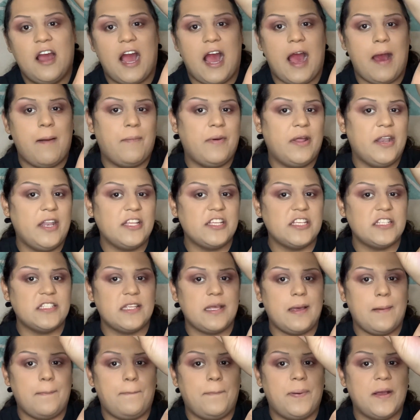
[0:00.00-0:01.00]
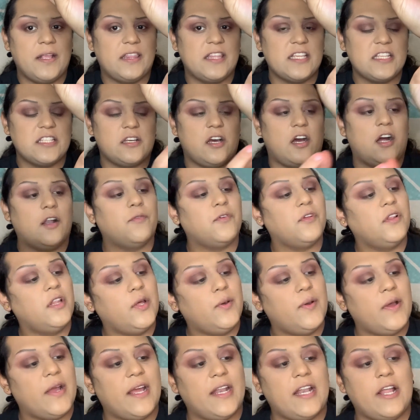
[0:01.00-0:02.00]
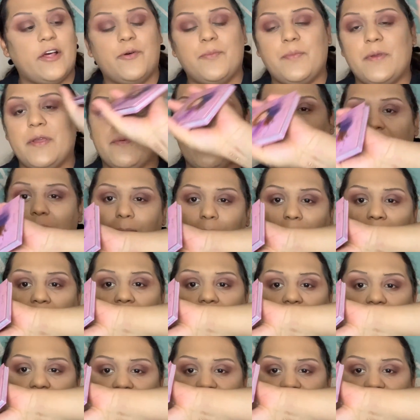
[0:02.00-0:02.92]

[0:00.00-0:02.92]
I'm going to just put this on really quick and I'll be right back.